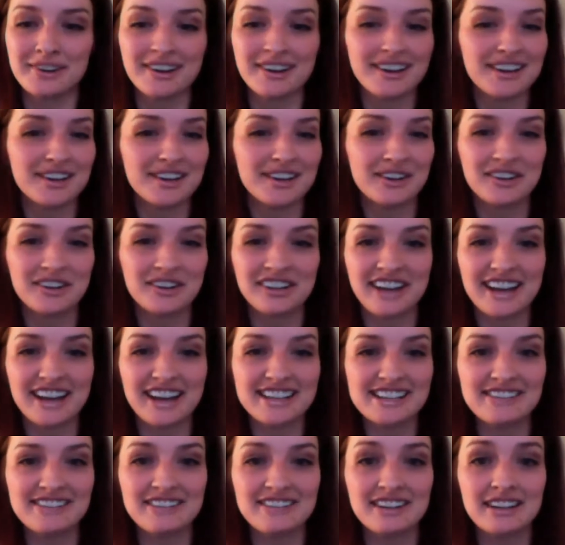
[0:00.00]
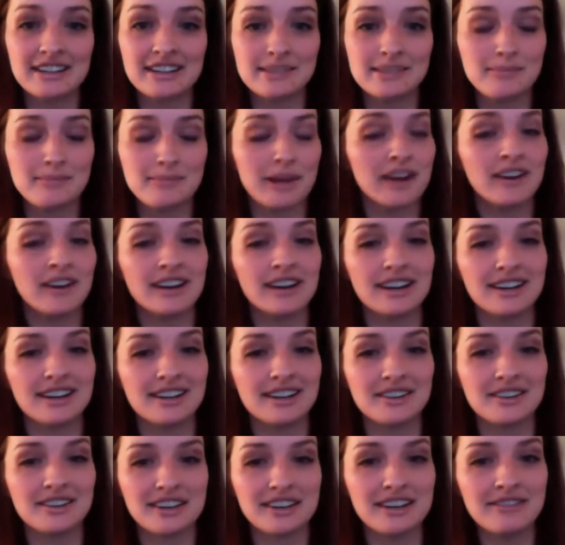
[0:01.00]
your creativity is buried
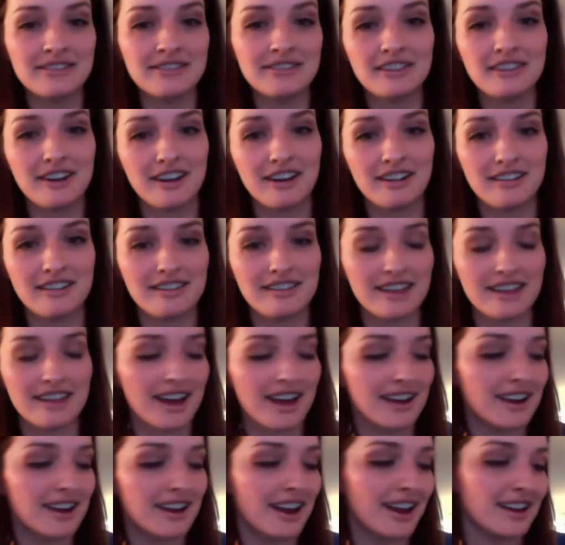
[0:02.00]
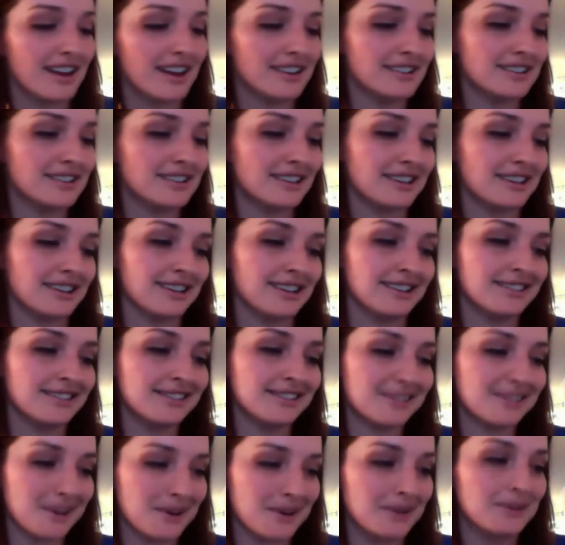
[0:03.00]
underneath all of that. And uh,
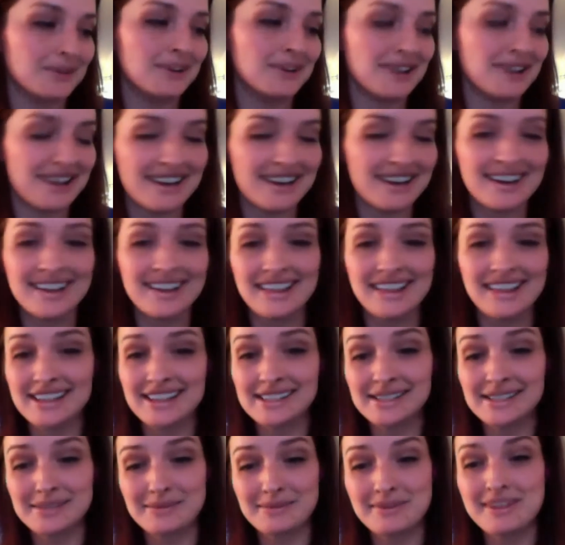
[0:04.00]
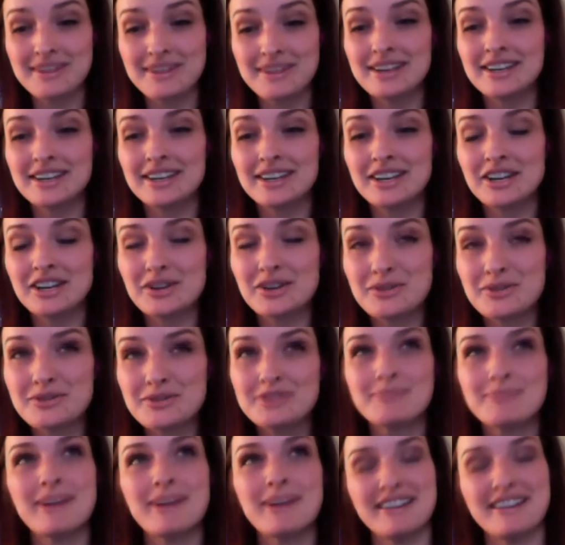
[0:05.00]
so that's the the
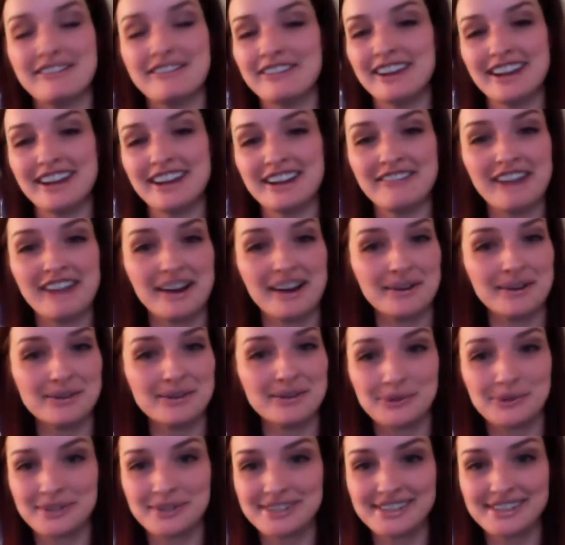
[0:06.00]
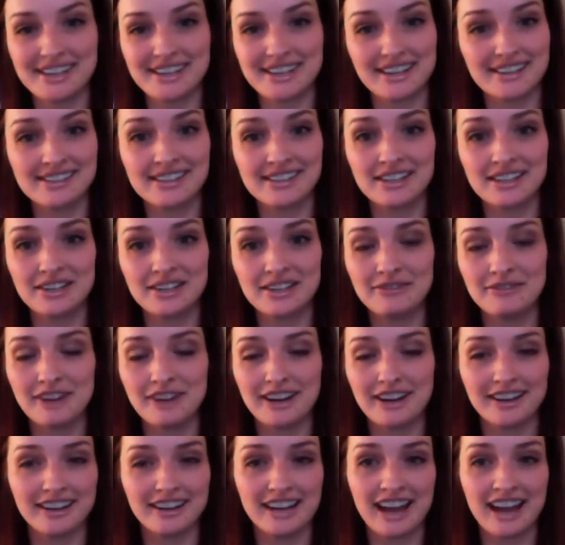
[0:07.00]
huge benefit of outsourcing is that you
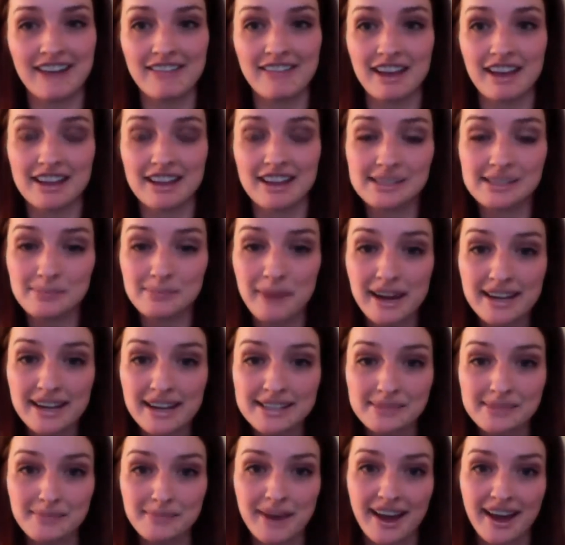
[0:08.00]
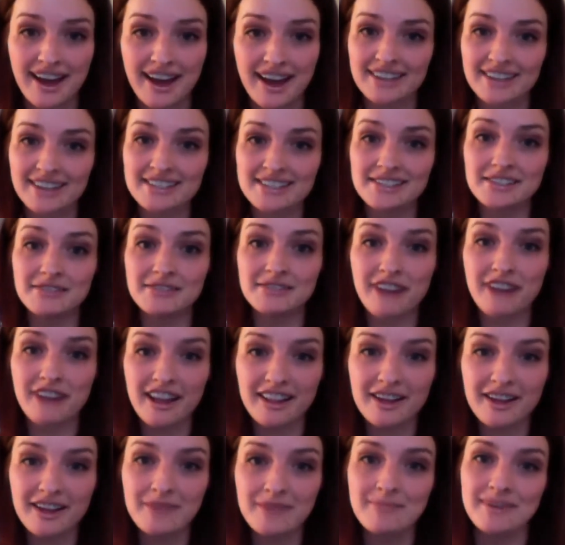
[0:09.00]
finally have that space back to
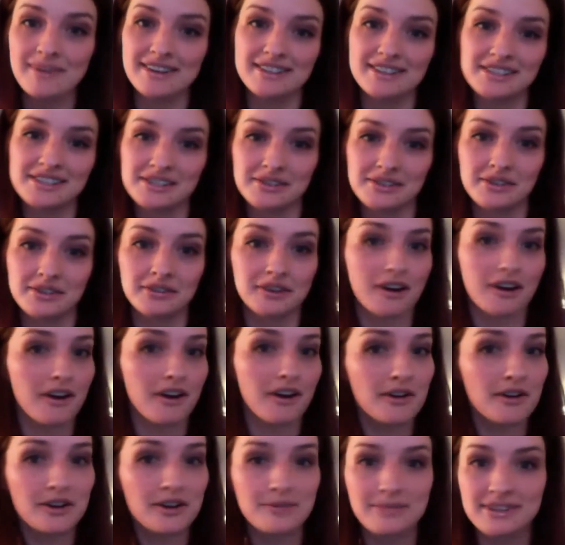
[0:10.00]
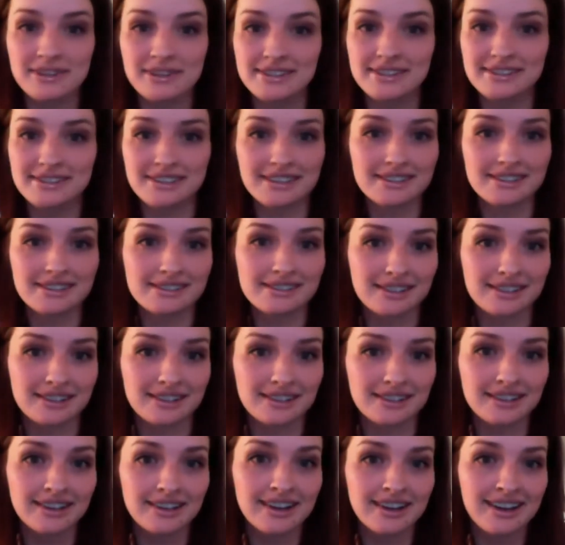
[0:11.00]
develop and to grow your business
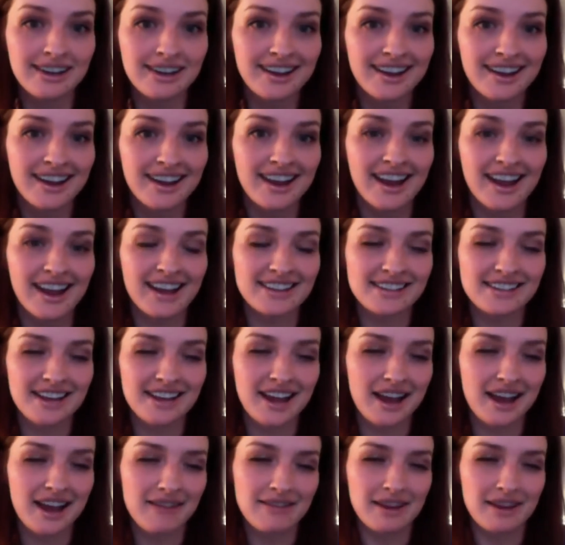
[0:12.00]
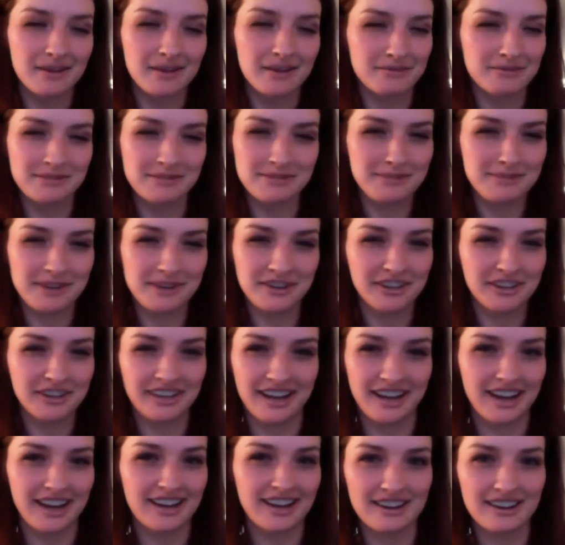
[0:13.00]
and and to have that room to be
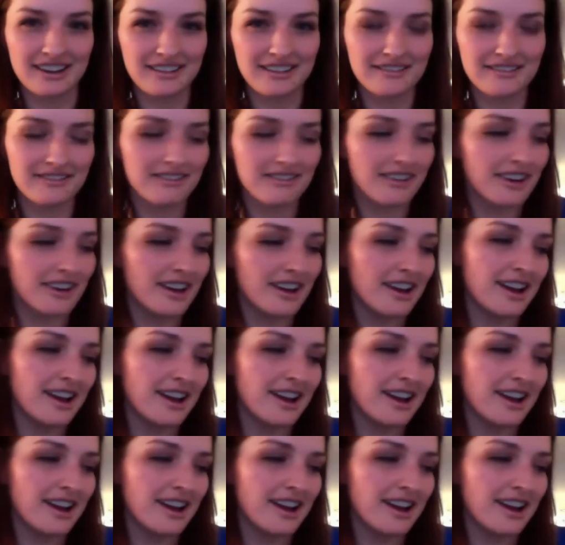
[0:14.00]
creative. Mm-hmm.